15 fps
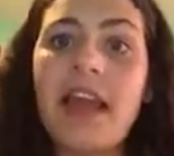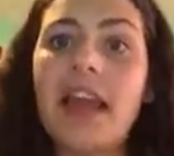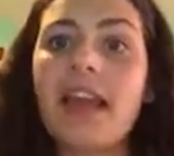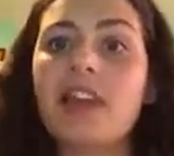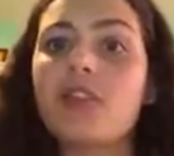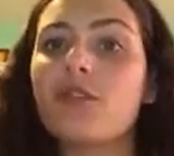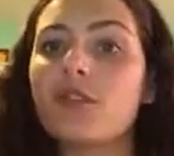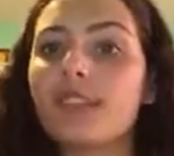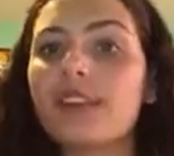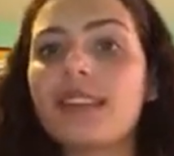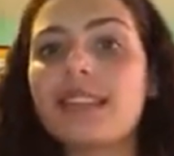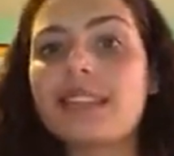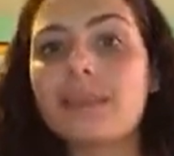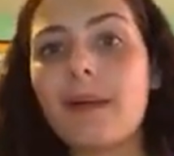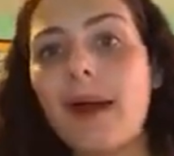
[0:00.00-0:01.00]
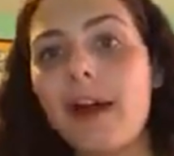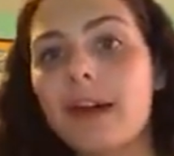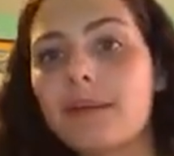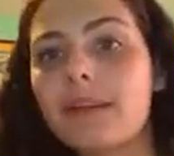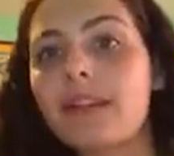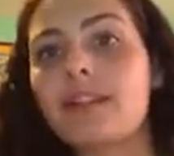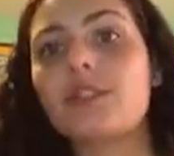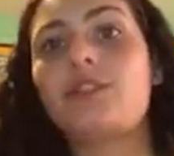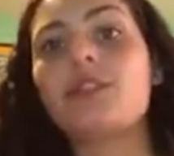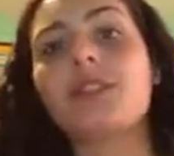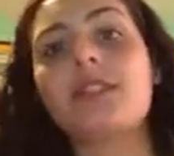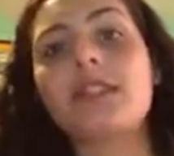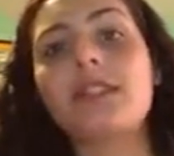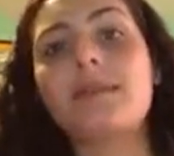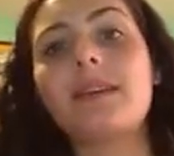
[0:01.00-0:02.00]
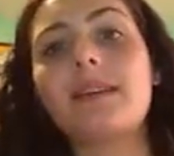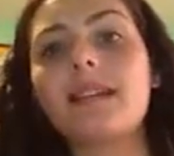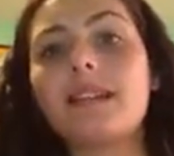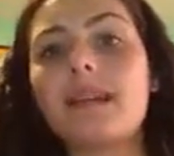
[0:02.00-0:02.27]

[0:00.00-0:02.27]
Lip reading: and you really inspired me and interested me in